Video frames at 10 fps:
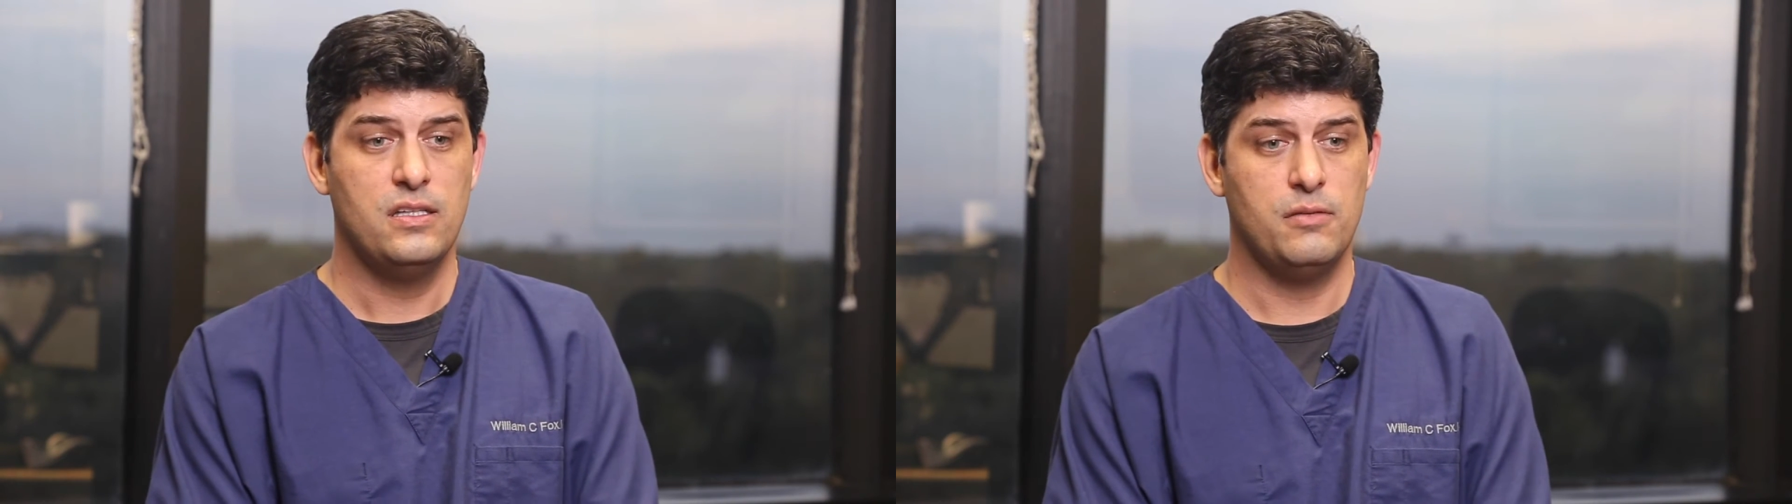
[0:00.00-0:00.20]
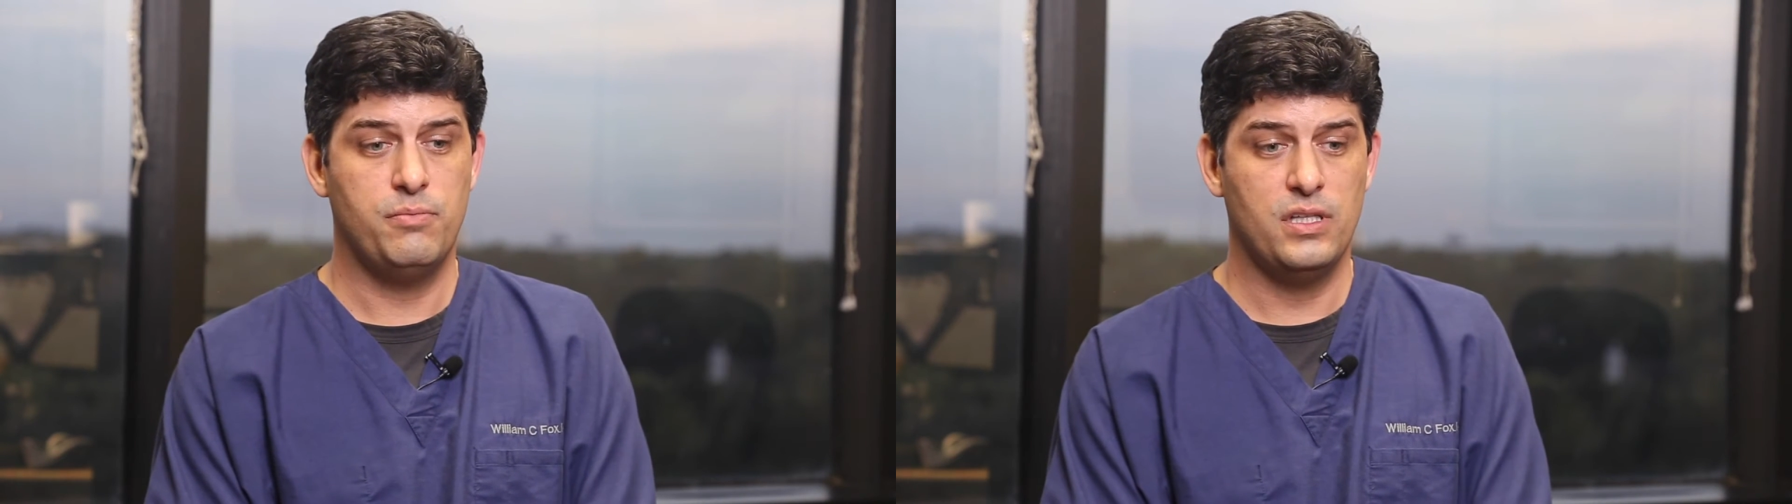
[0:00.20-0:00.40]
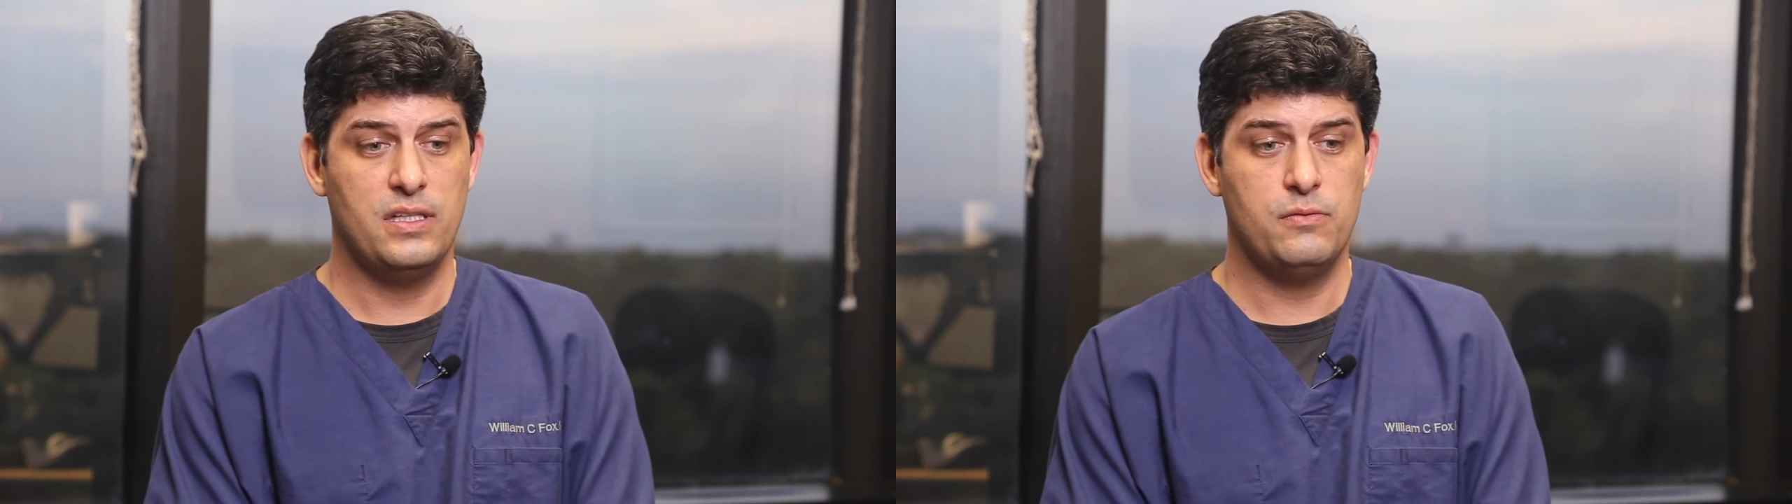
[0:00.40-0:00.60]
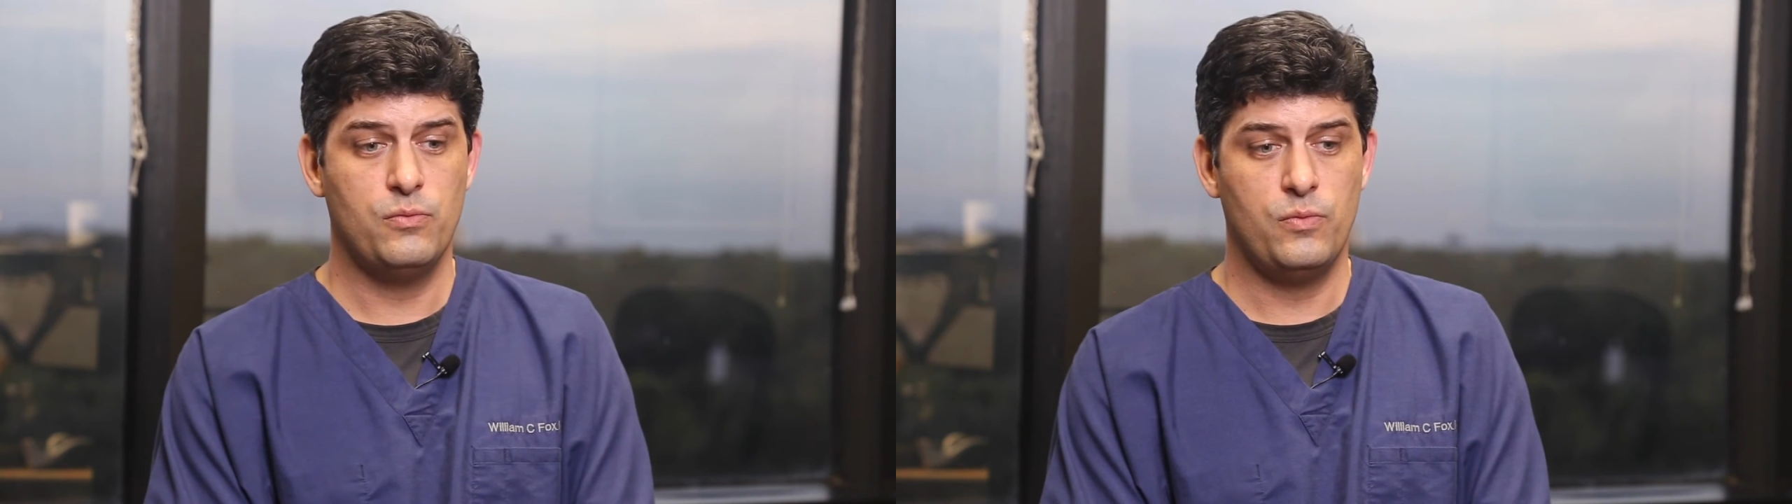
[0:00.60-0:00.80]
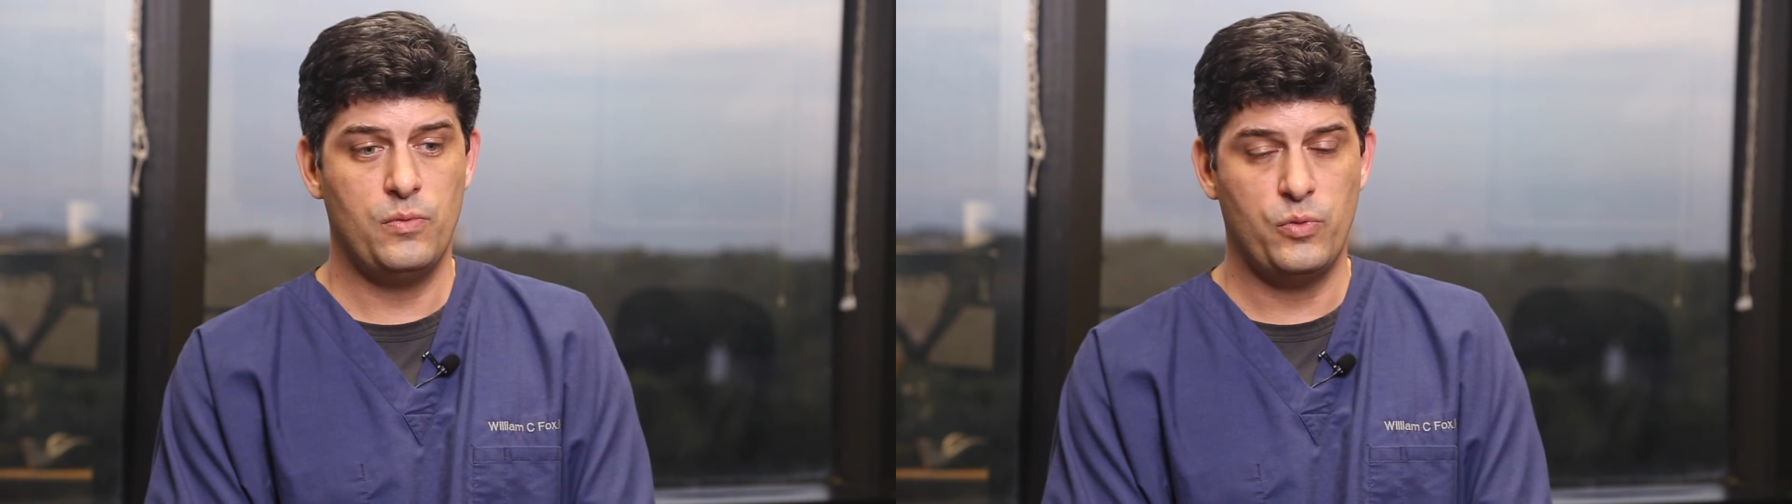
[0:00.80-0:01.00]
the
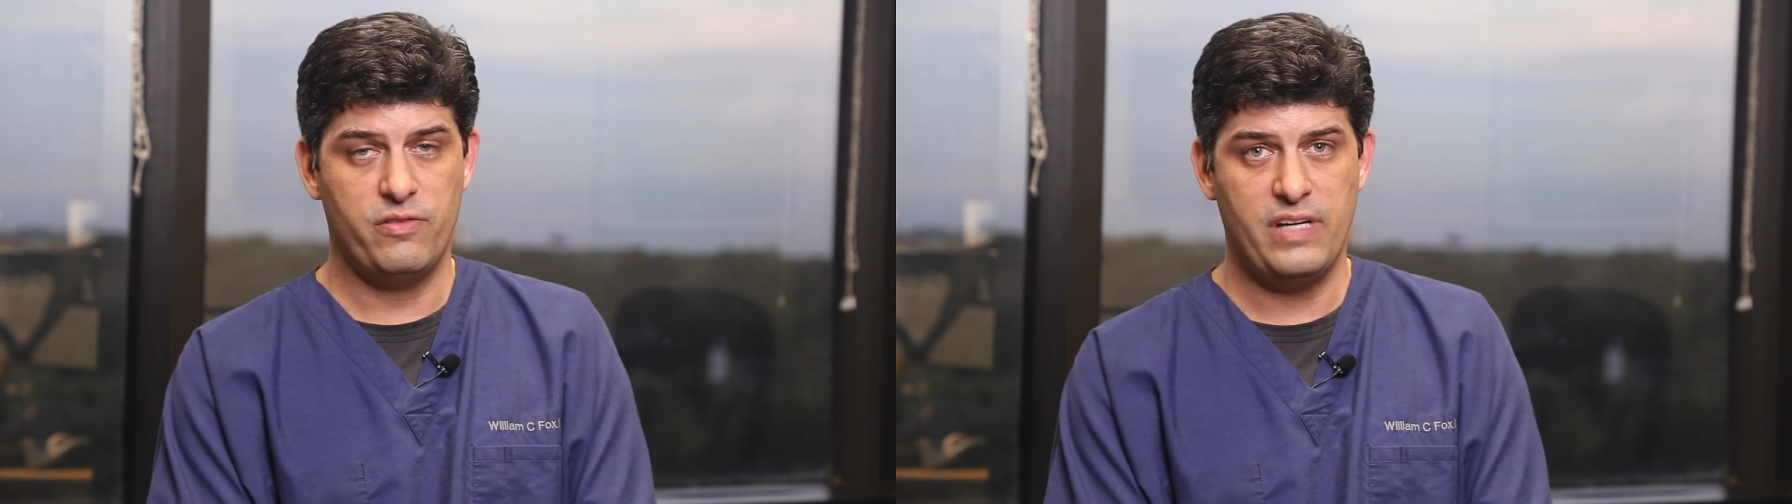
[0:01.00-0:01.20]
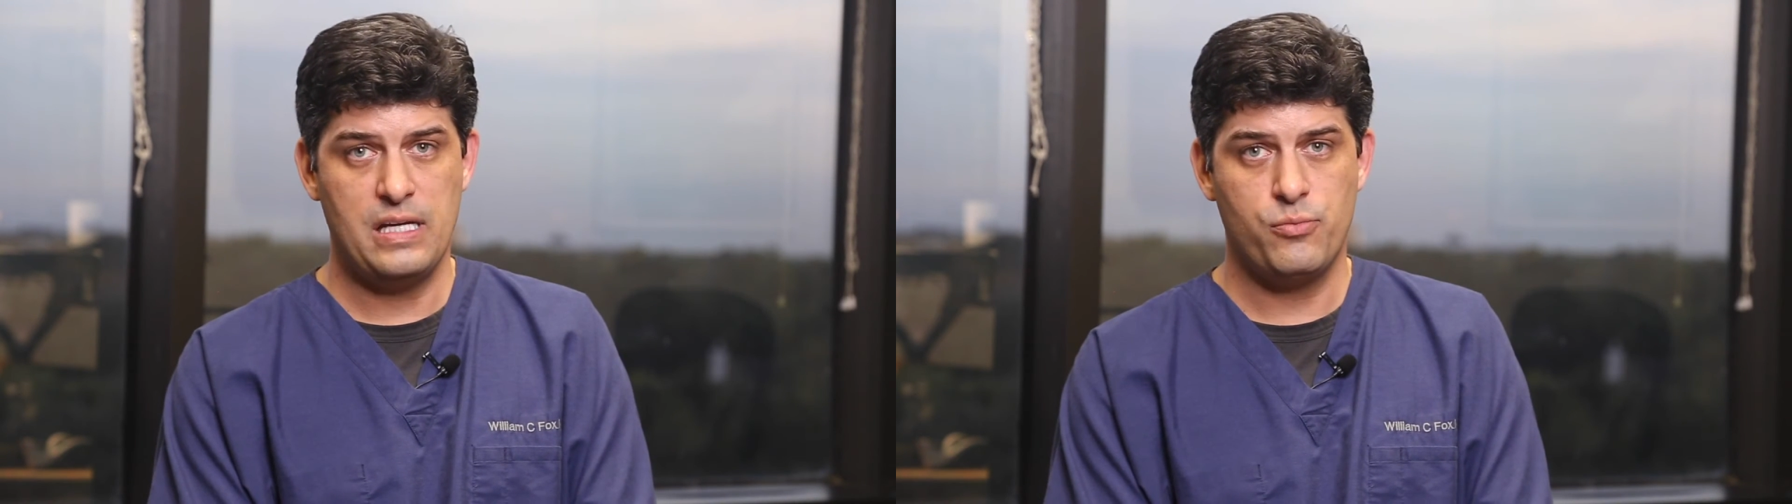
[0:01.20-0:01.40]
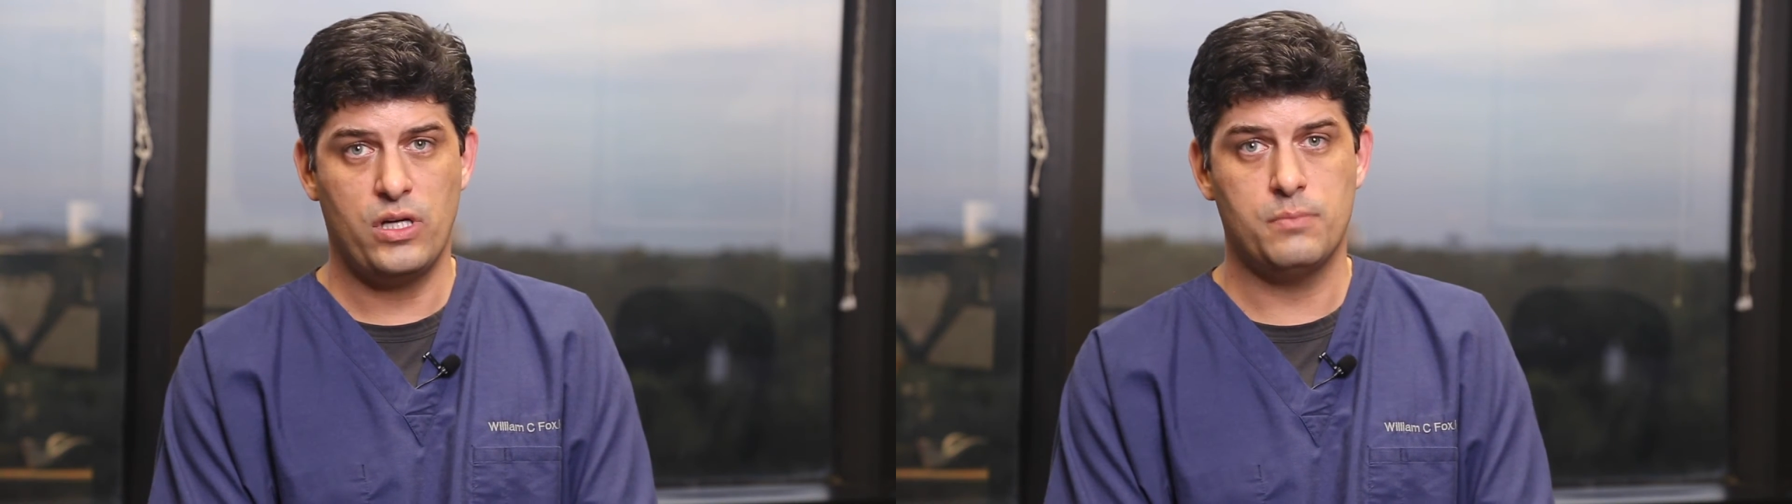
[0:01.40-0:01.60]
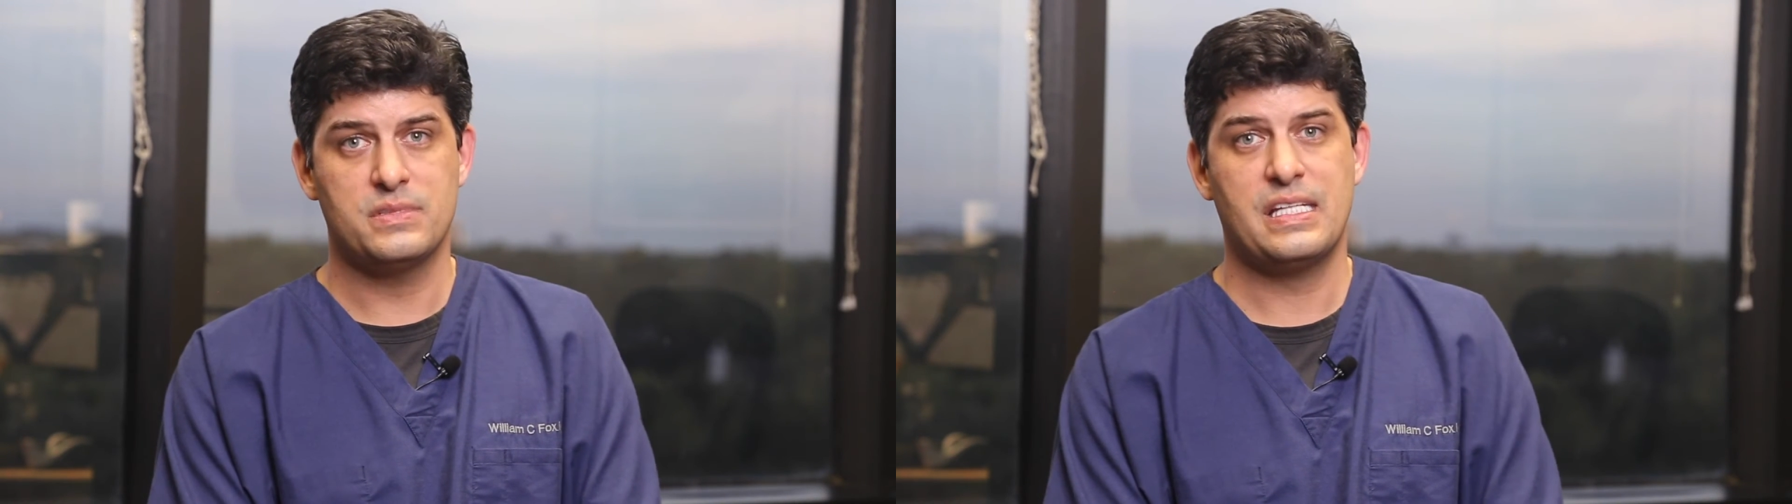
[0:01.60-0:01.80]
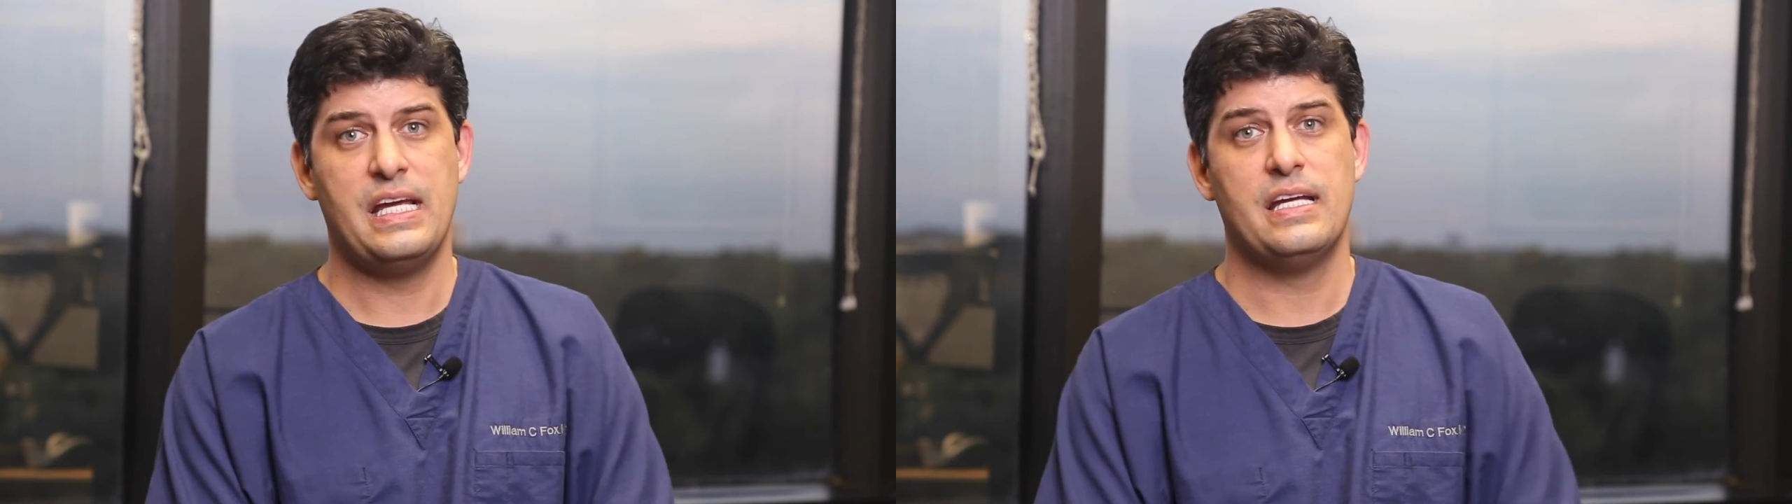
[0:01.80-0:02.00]
blood with vein
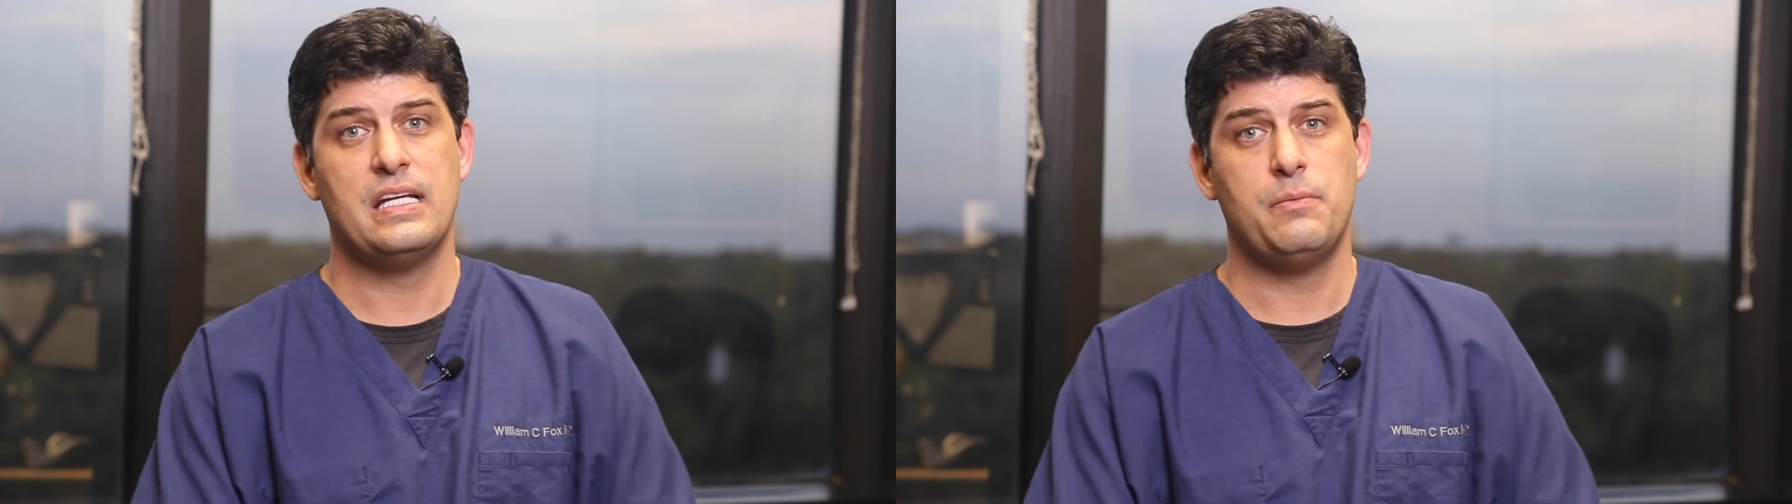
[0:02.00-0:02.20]
problems can't